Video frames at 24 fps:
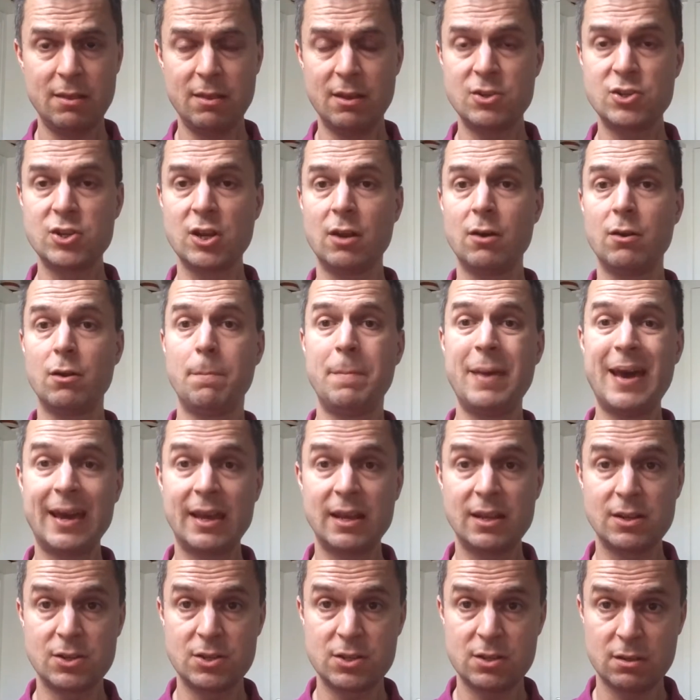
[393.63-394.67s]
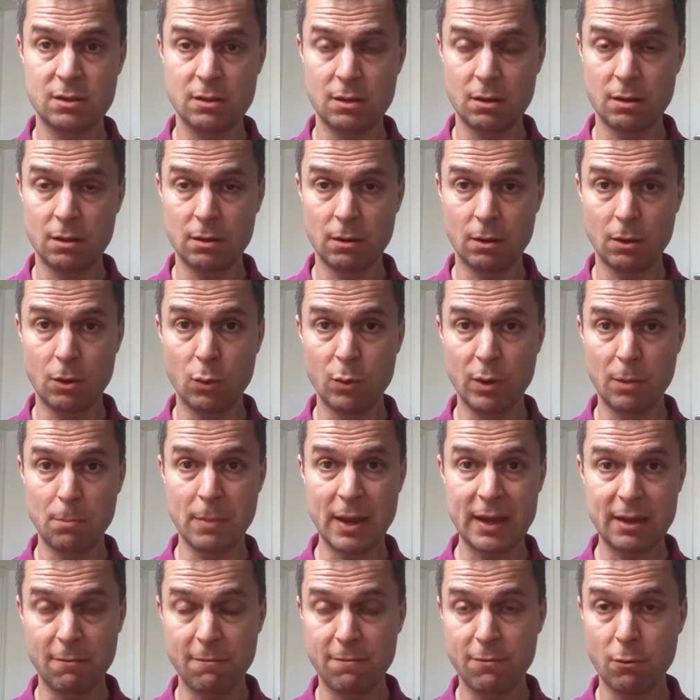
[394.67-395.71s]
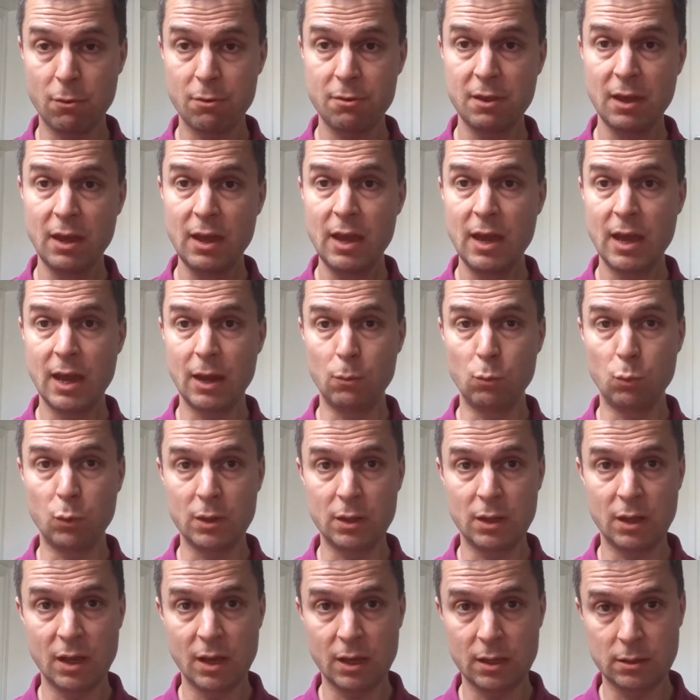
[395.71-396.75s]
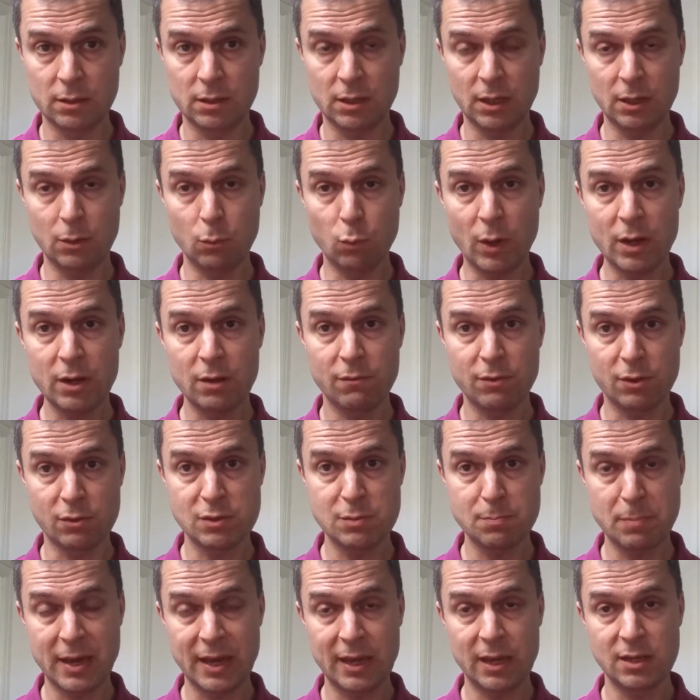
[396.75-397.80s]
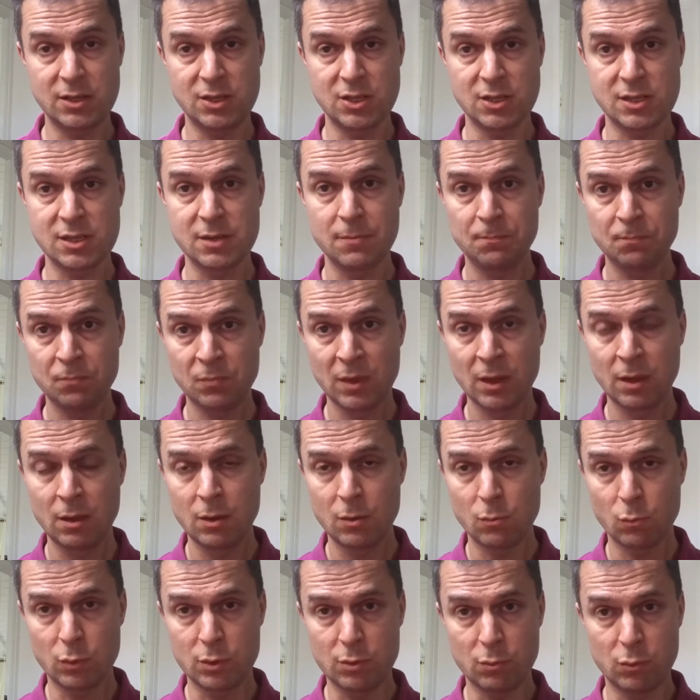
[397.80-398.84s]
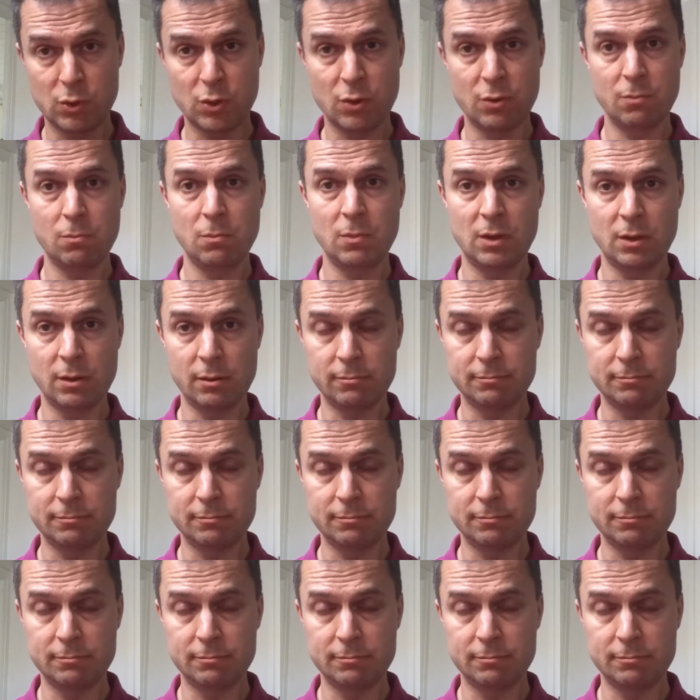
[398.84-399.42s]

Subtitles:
there's a lot of packages going back and forth, and when in one of those packages, when you